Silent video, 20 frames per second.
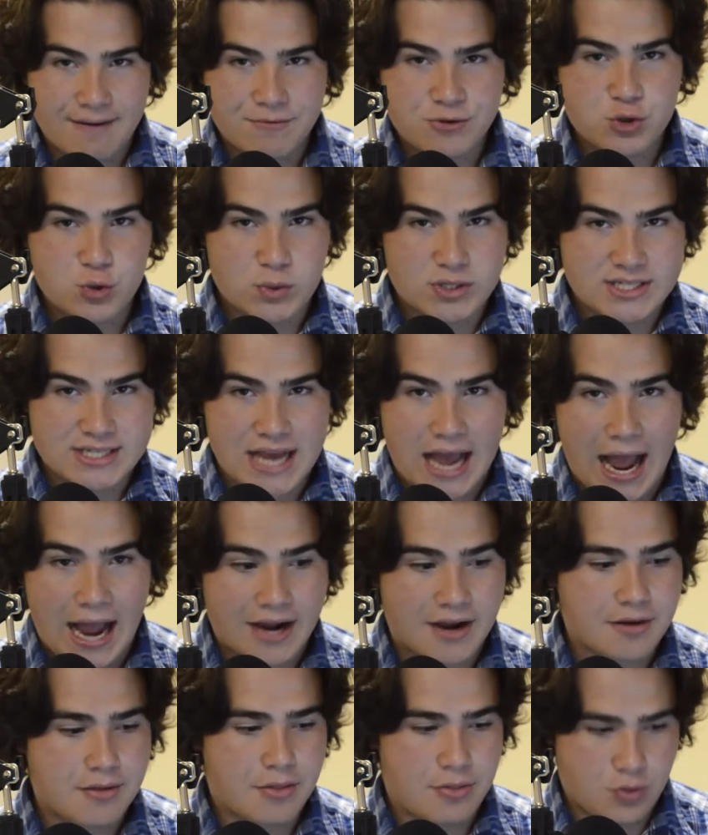to
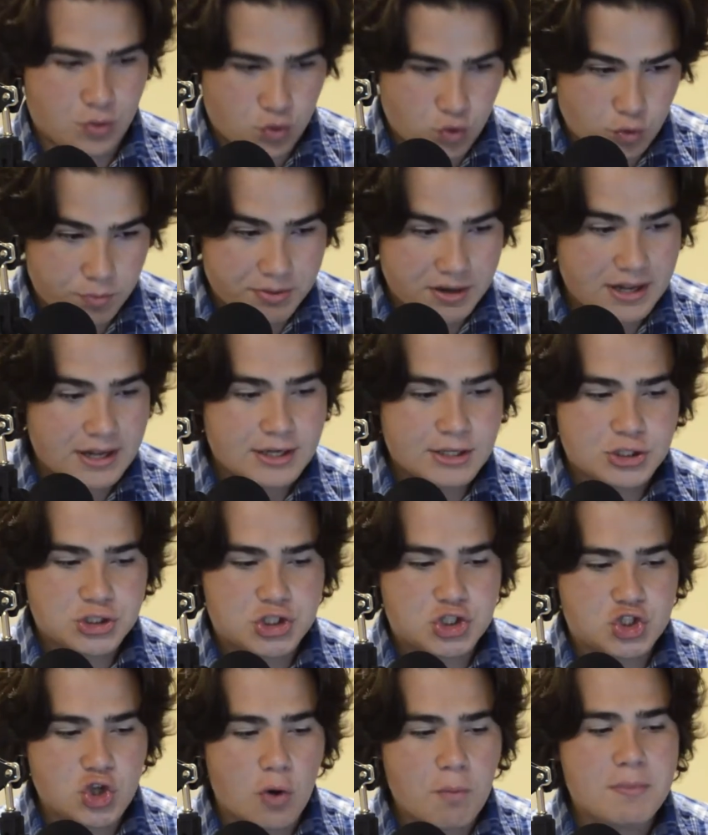attack the hoop.
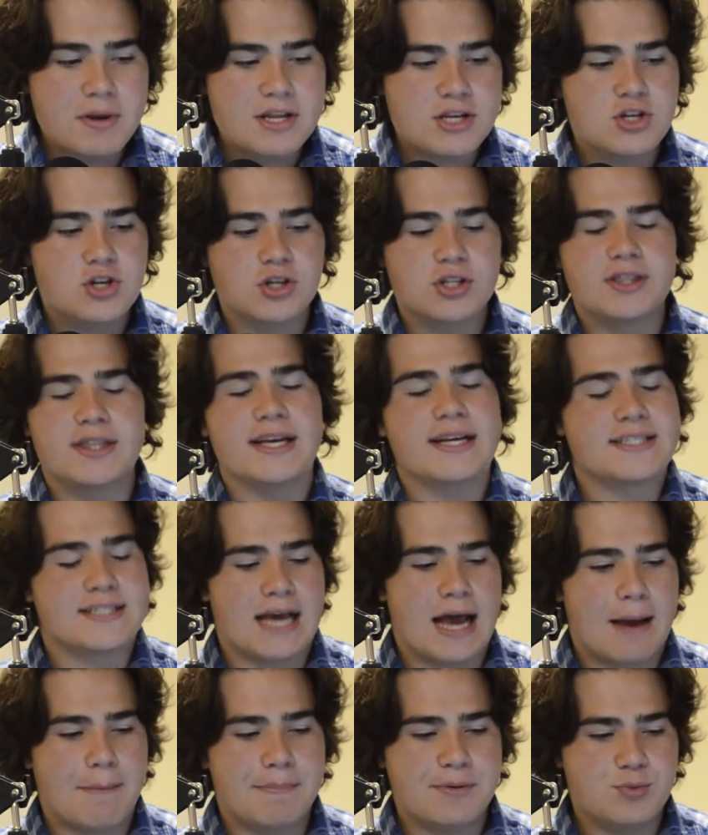So many good things
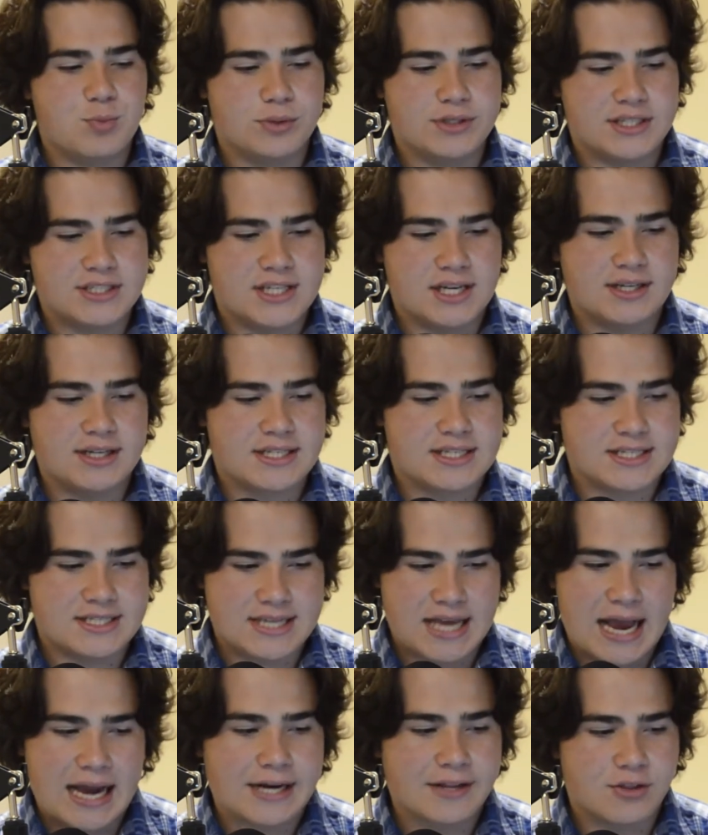happened when the Celtics
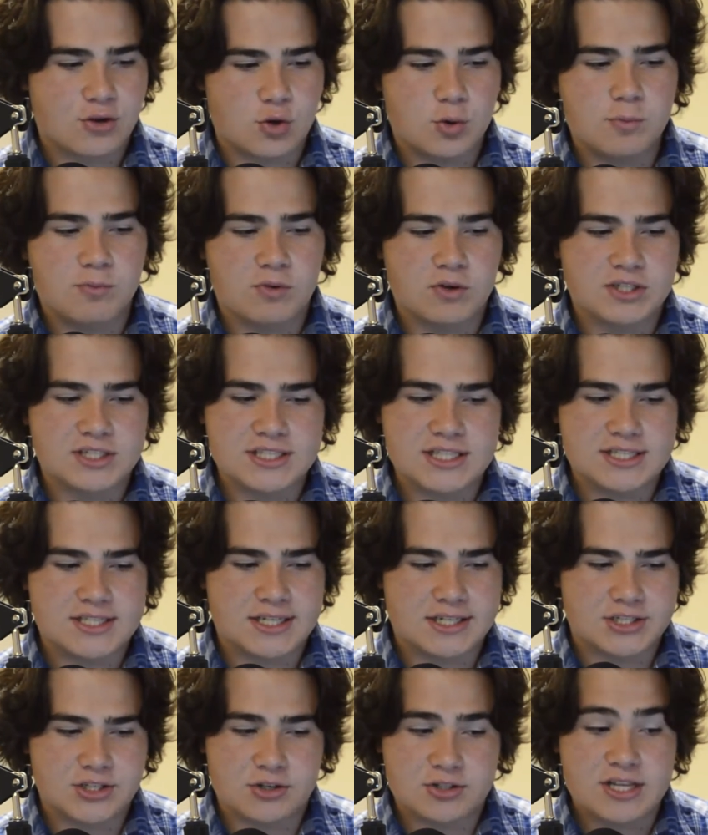attacked the hoop versus the
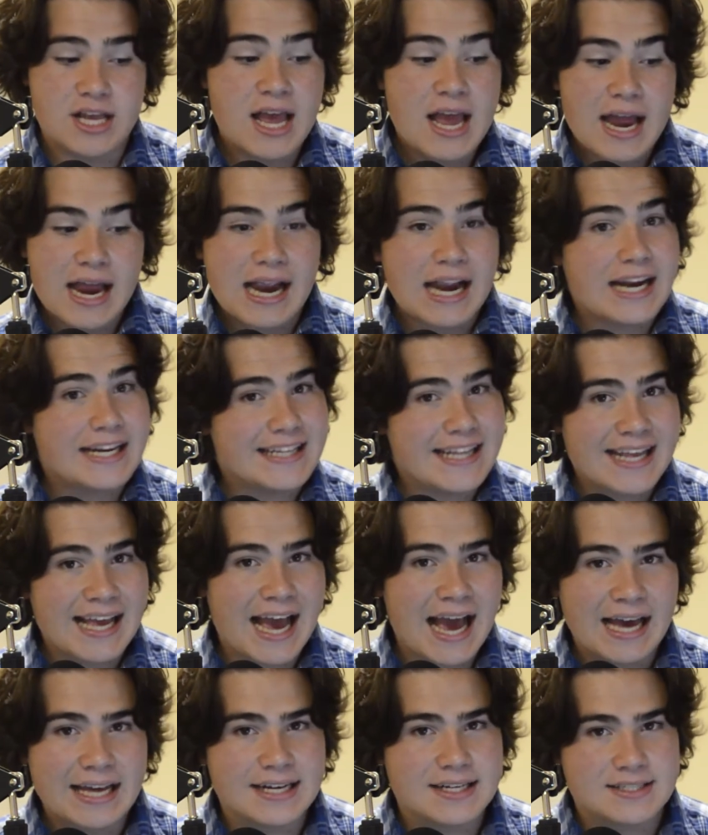Sixers, and they
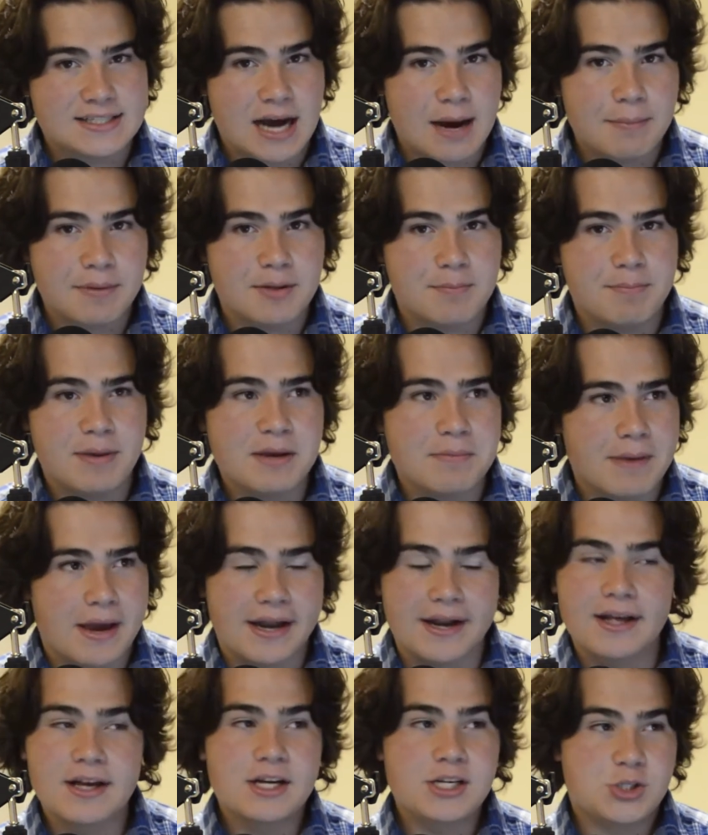had a dominant big man.
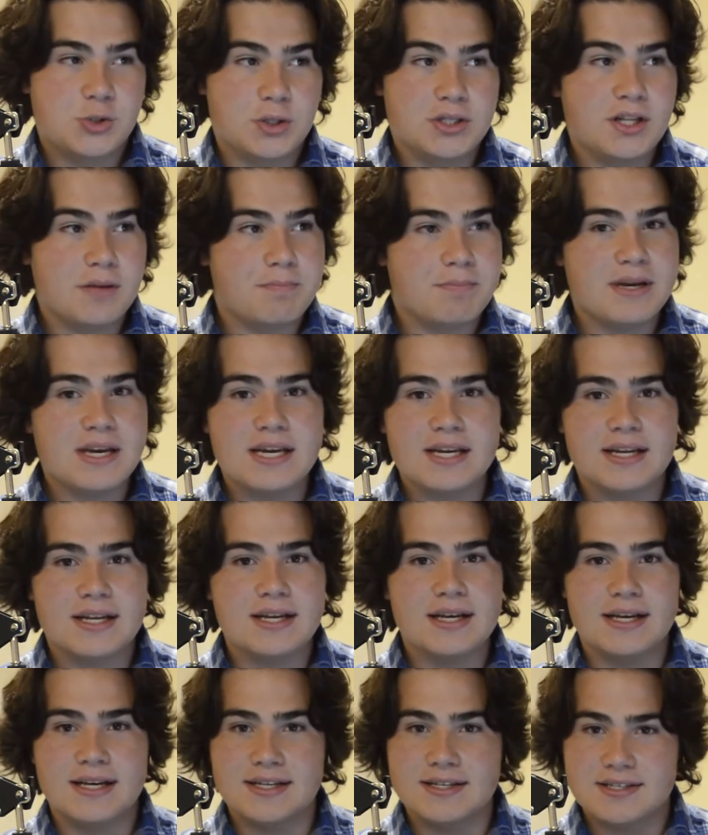Joel Embiid
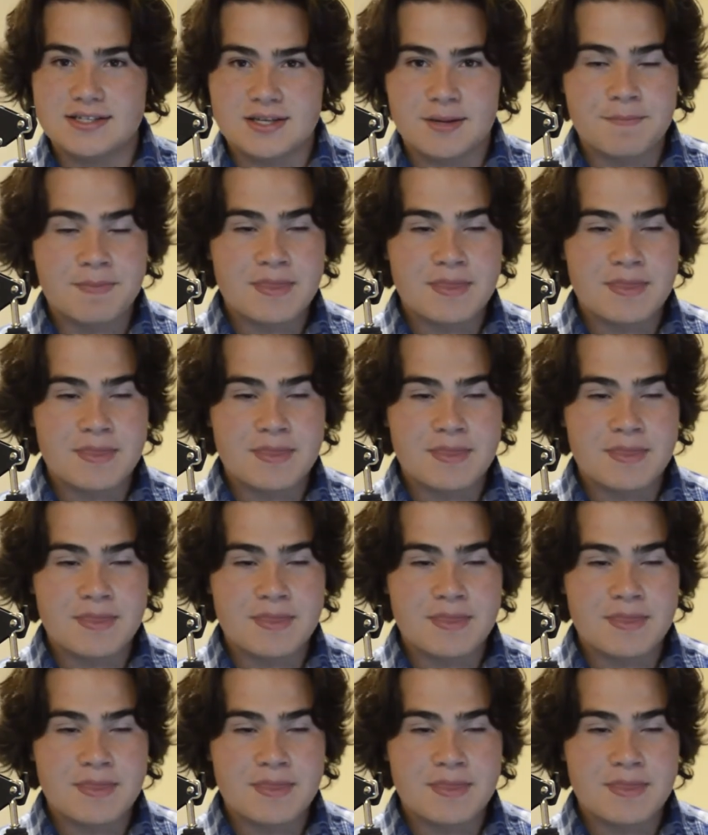is